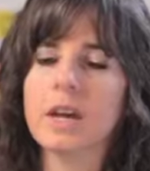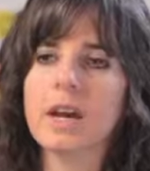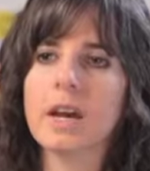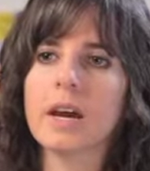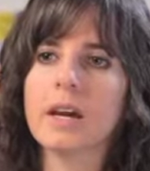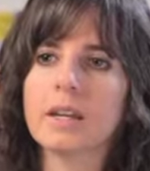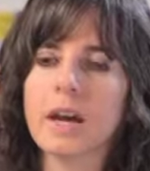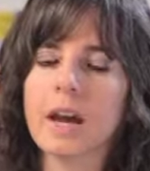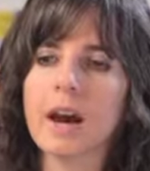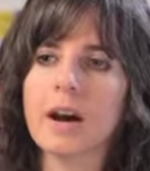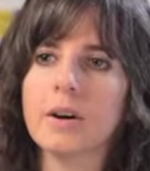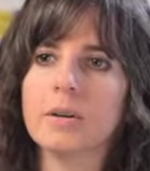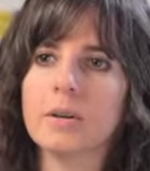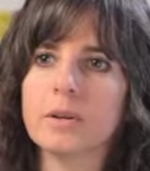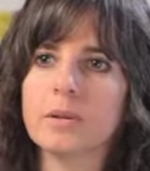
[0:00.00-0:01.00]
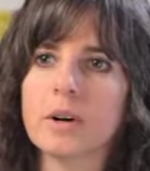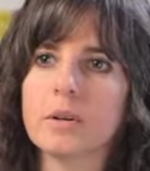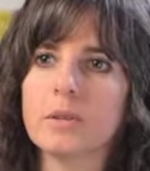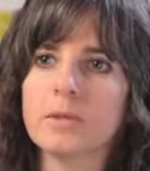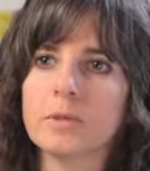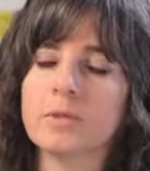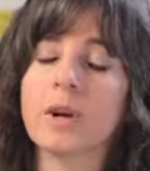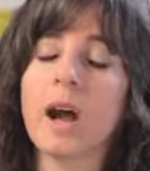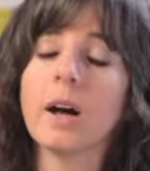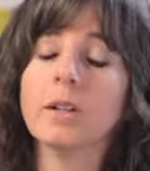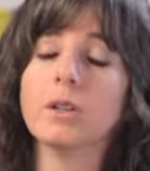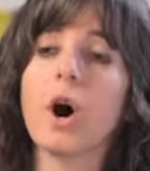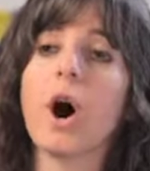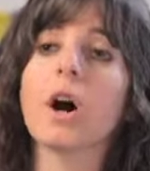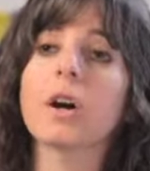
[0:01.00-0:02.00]
and for how
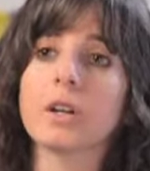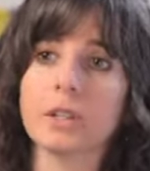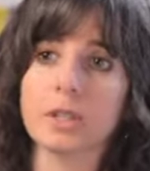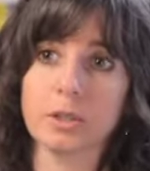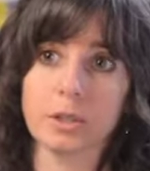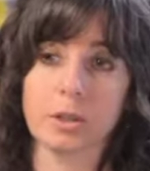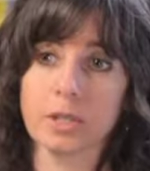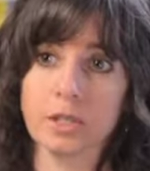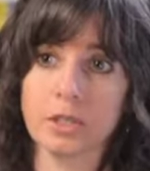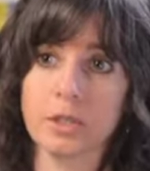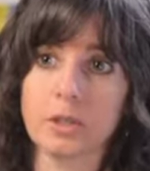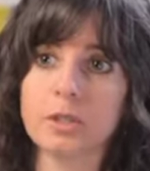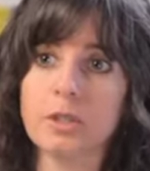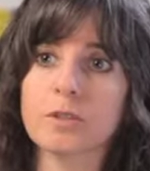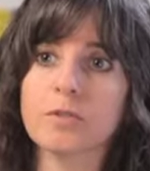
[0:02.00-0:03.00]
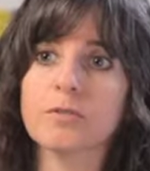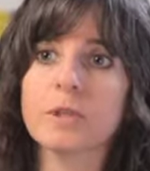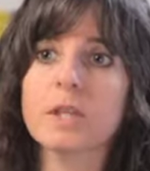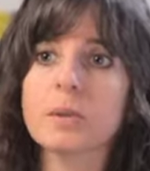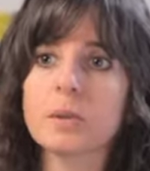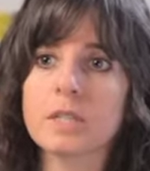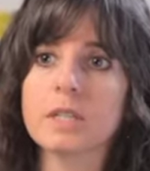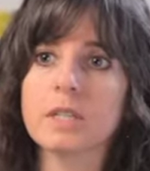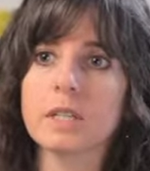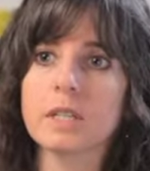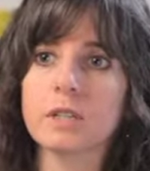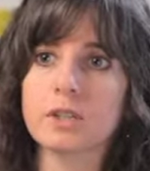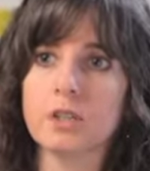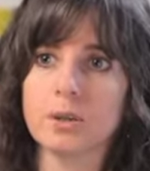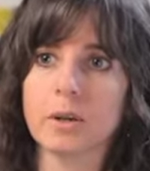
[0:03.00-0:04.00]
long are you going to do it? So frequency and
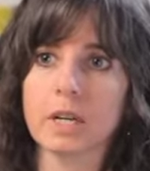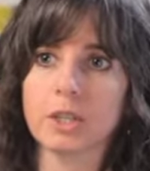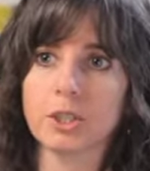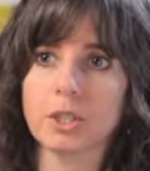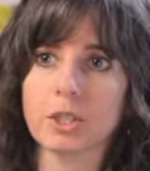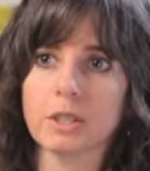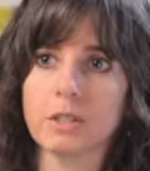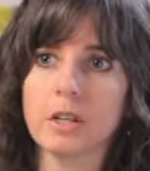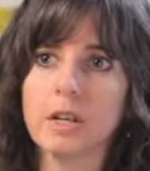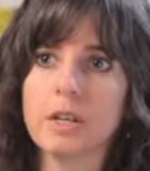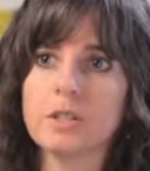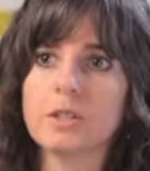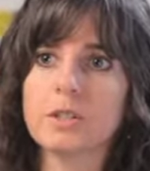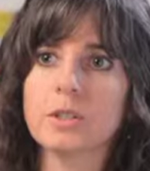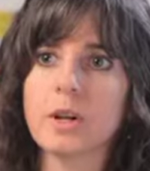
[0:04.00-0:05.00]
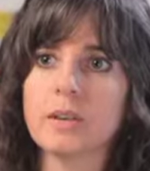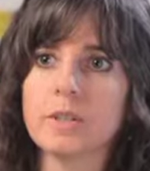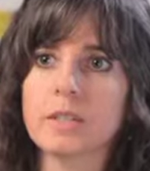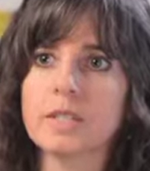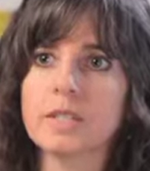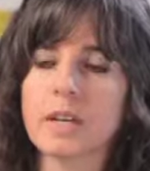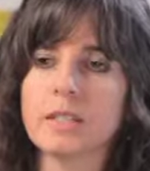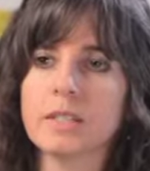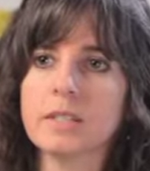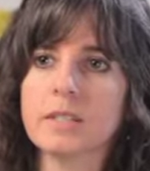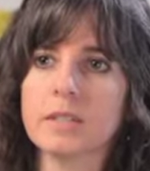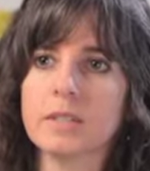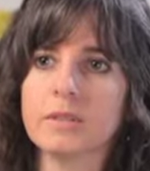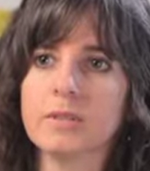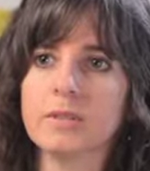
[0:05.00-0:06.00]
duration. So you have a sense
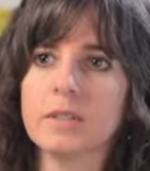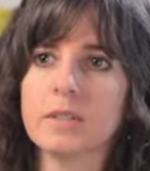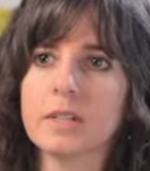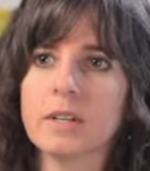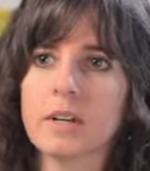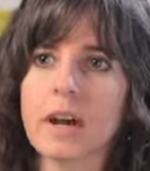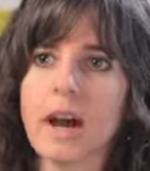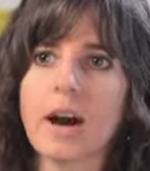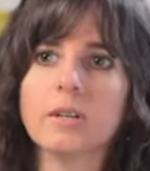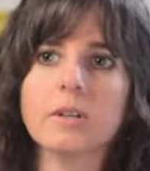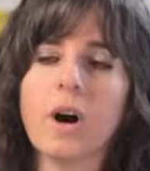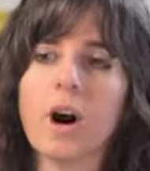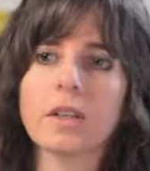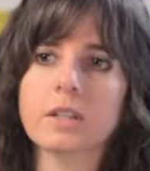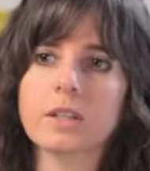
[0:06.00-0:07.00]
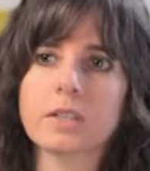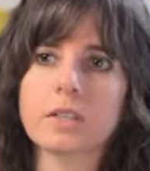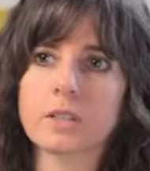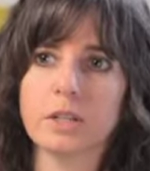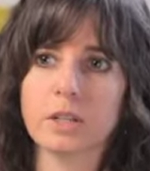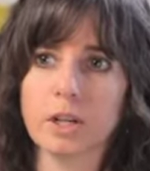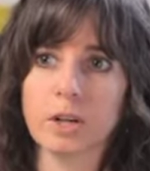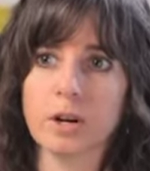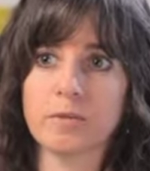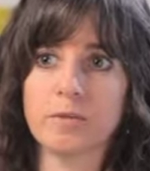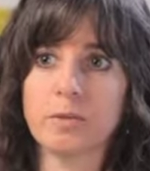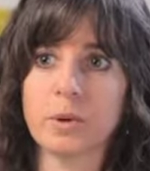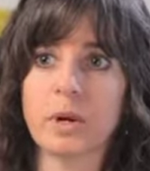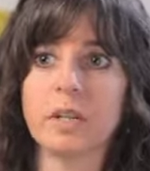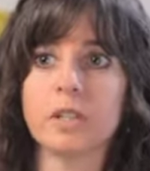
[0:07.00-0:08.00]
of how long this is going to go on
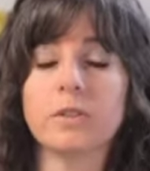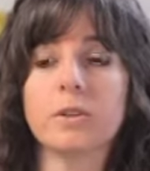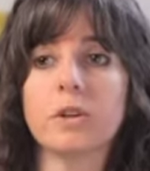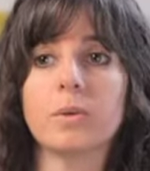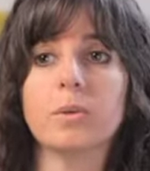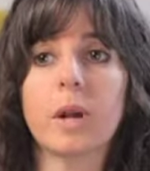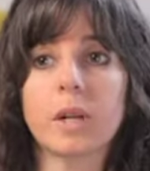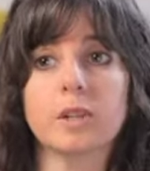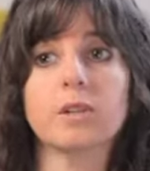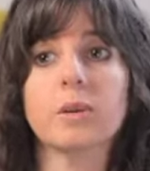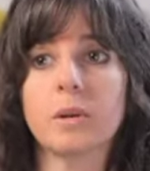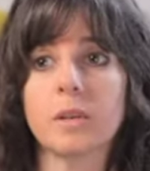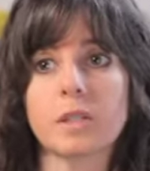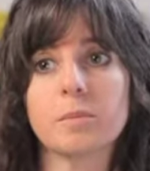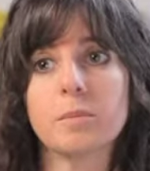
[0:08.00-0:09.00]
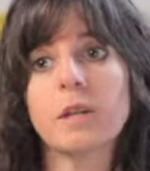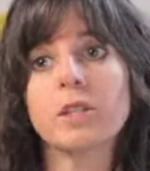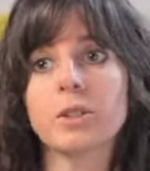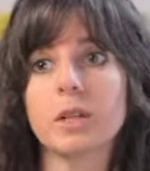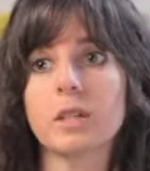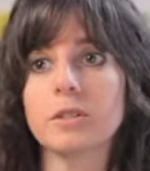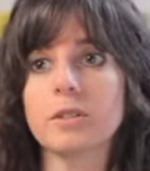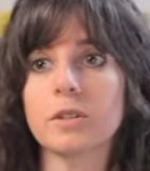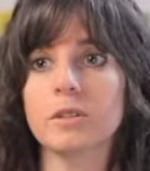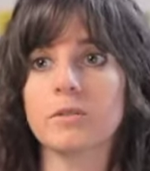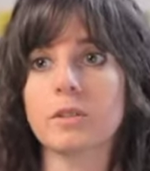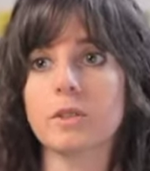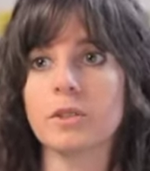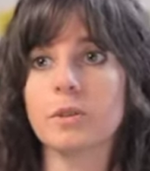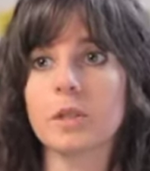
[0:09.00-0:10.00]
for, and you know when you're going to measure it. So if
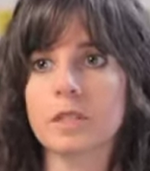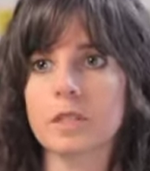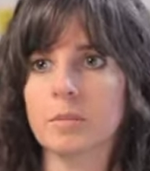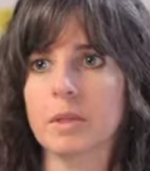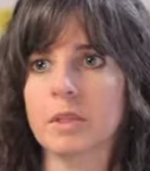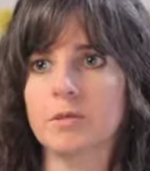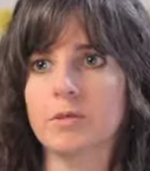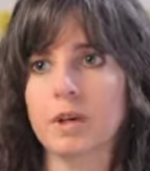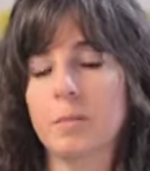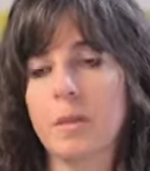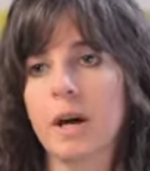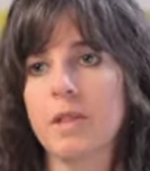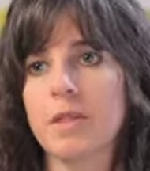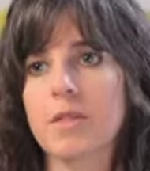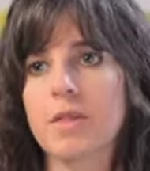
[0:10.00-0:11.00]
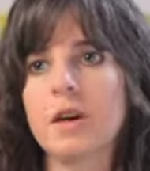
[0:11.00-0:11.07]
you're doing something for a month,